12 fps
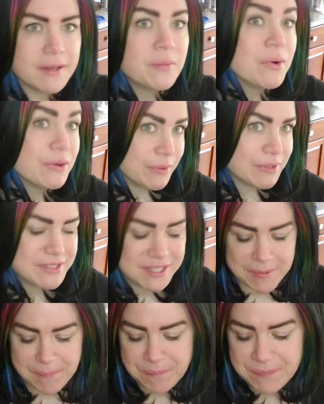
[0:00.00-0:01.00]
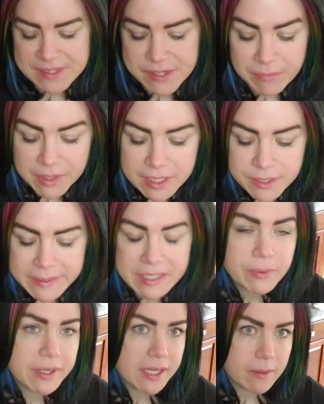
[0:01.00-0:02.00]
We'll see. So I'm going to be
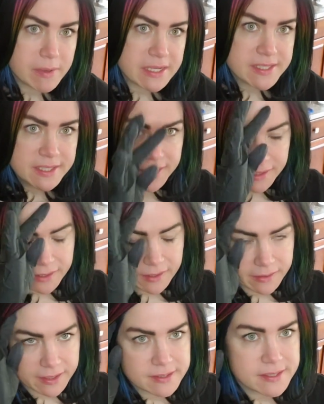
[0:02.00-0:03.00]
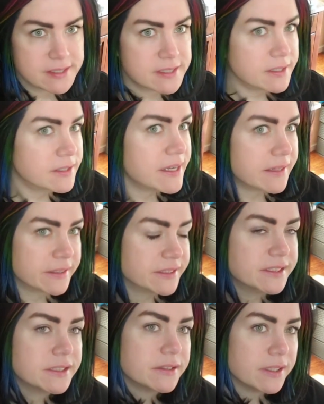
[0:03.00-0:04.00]
doing it in my sink because it's stainless
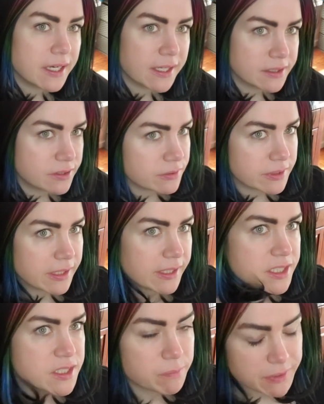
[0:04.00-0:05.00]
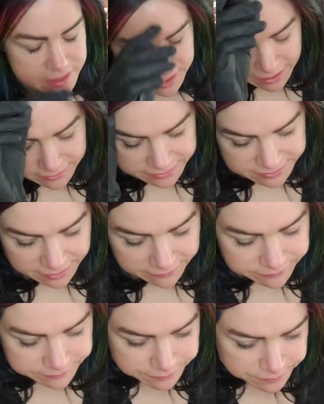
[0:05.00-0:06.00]
steel and I can totally just bleach it out and stuff.
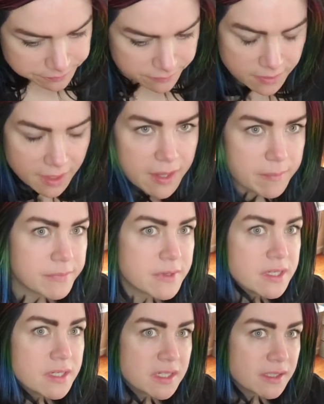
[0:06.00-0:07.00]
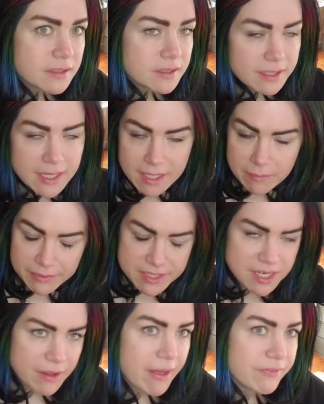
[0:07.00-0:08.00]
And I can
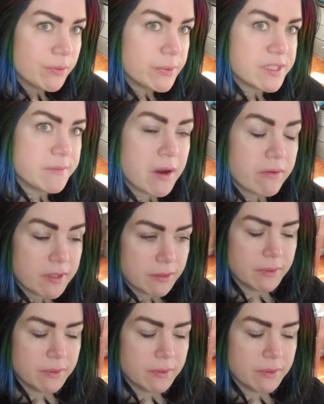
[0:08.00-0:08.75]
bleach it out afterwards. I'm not really